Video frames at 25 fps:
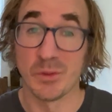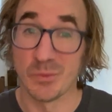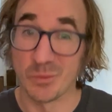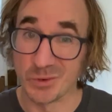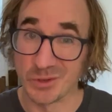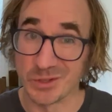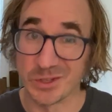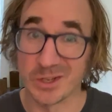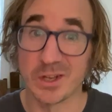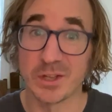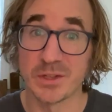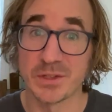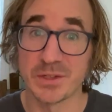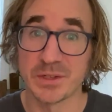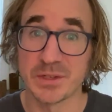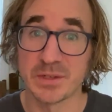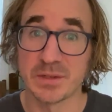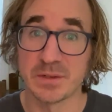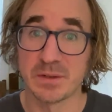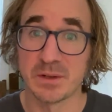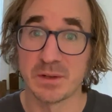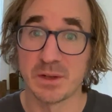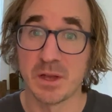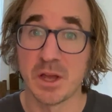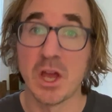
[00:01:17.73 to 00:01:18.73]
results?
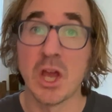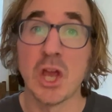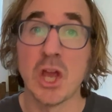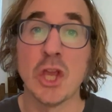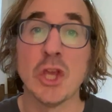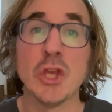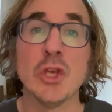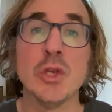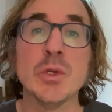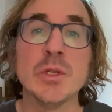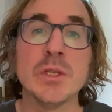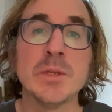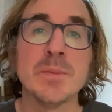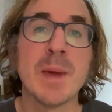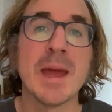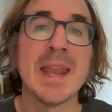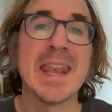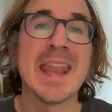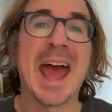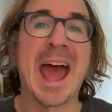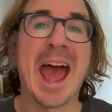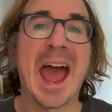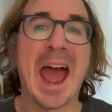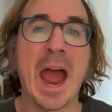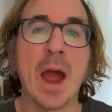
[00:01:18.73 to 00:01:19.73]
You spend
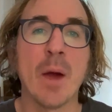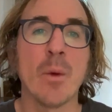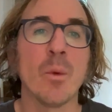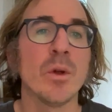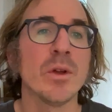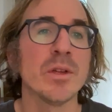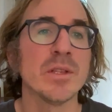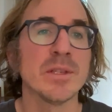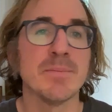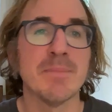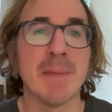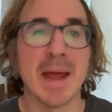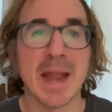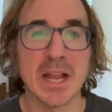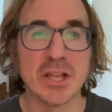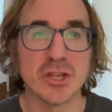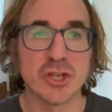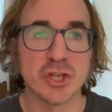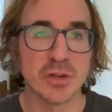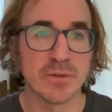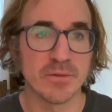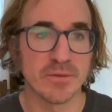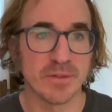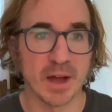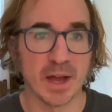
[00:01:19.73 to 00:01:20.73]
hours
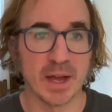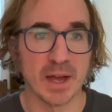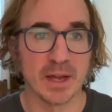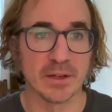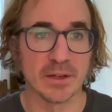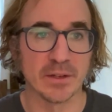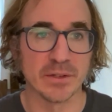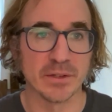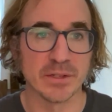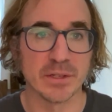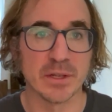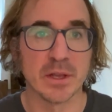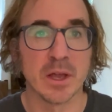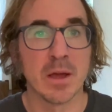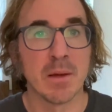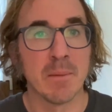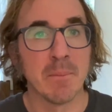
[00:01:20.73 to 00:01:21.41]
managing files,